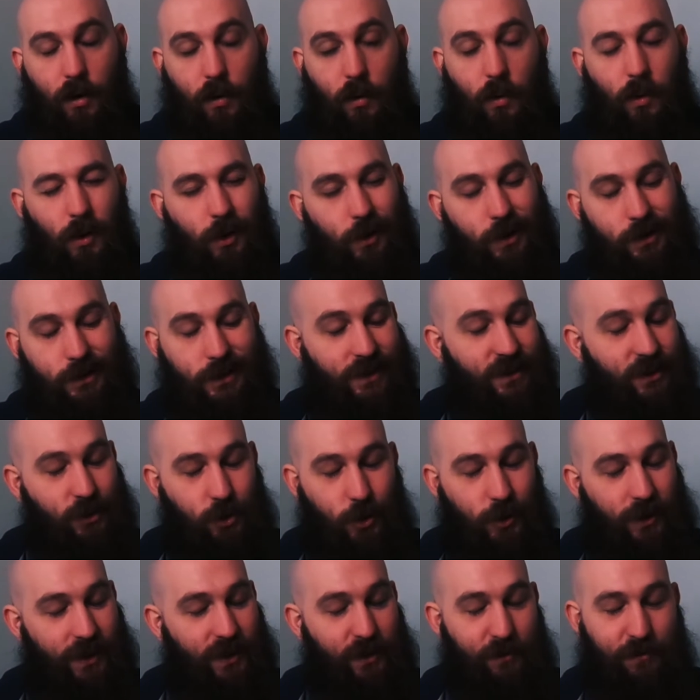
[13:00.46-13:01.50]
or
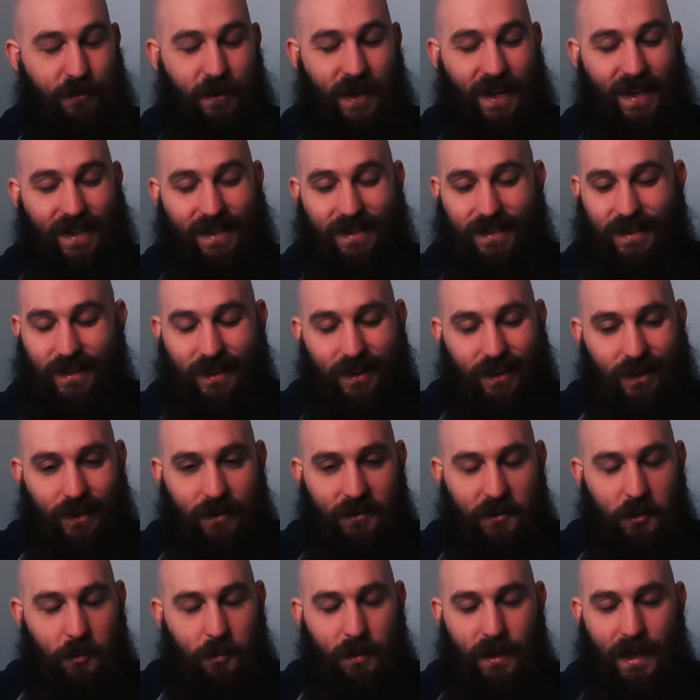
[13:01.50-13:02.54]
distort their face
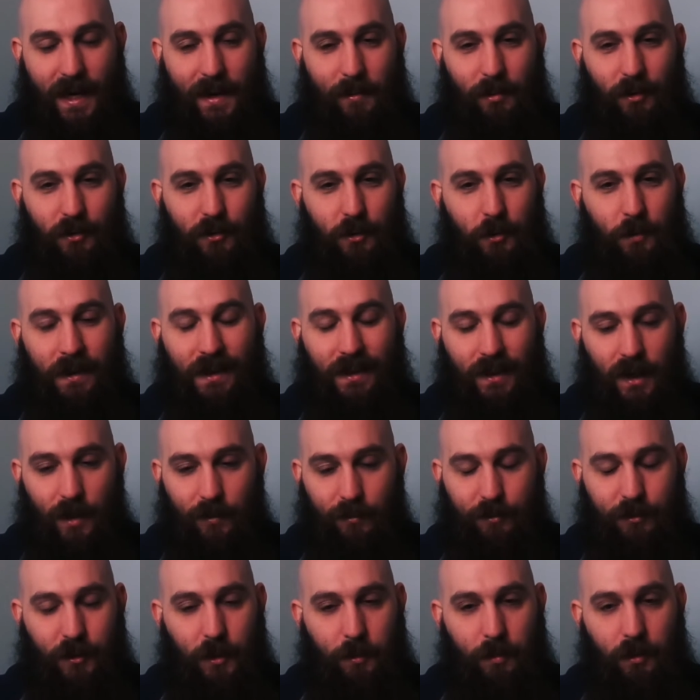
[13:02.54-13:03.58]
to be able to be
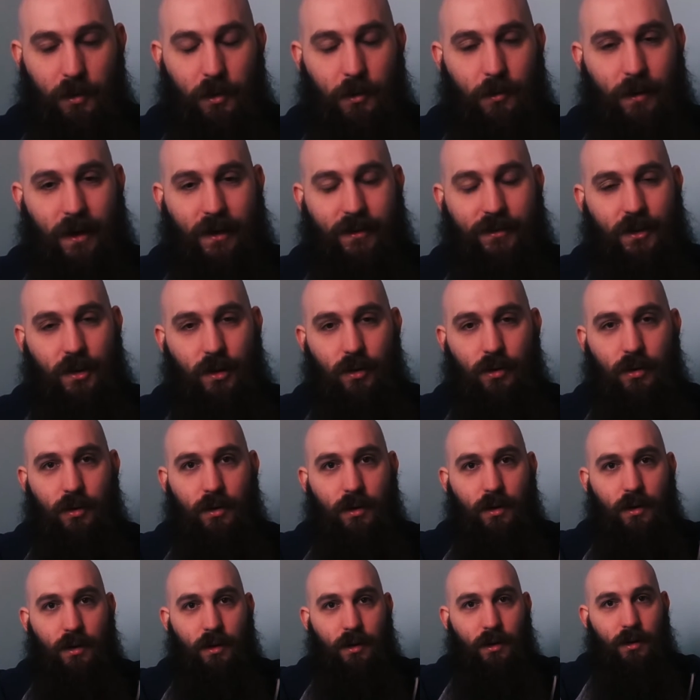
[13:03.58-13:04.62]
comfortable around you,
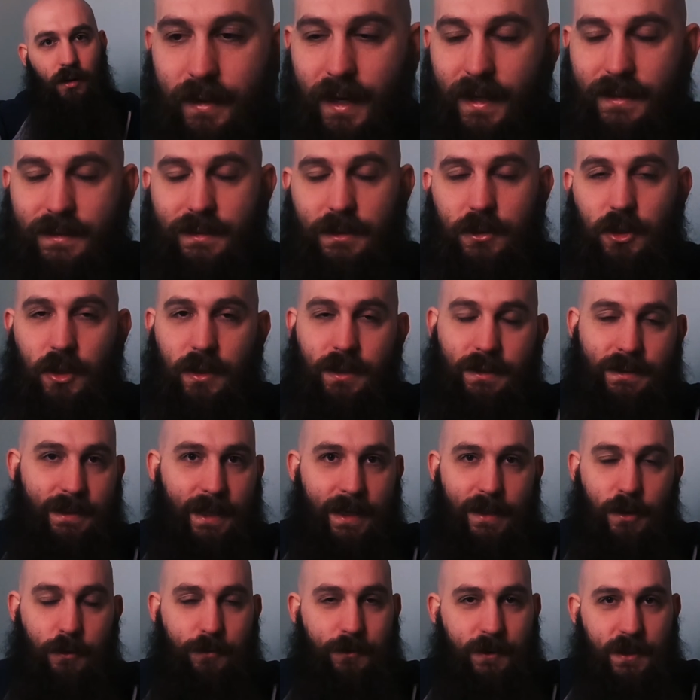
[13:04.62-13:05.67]
that's not a
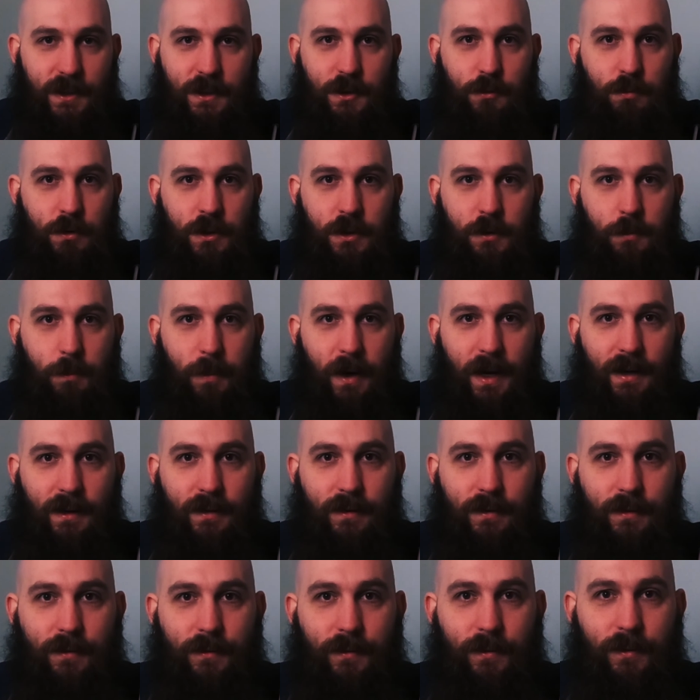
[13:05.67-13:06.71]
sign of
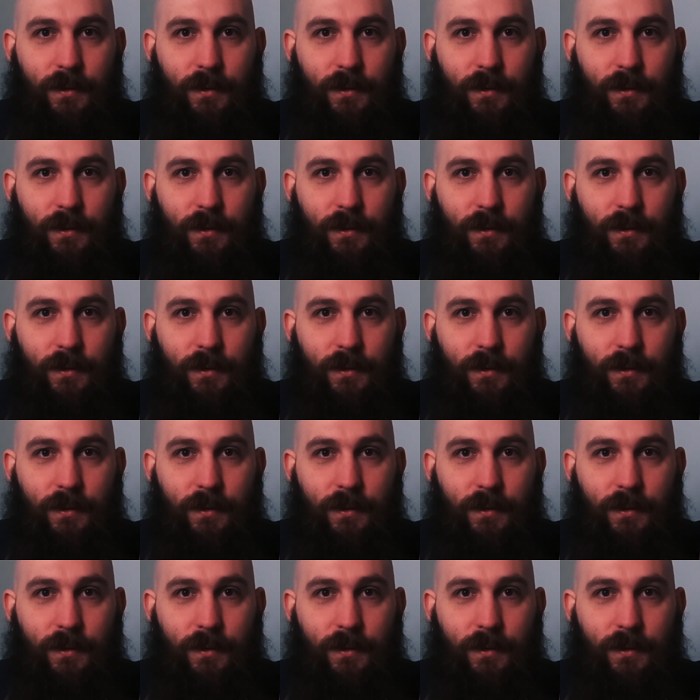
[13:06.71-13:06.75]
disrespect.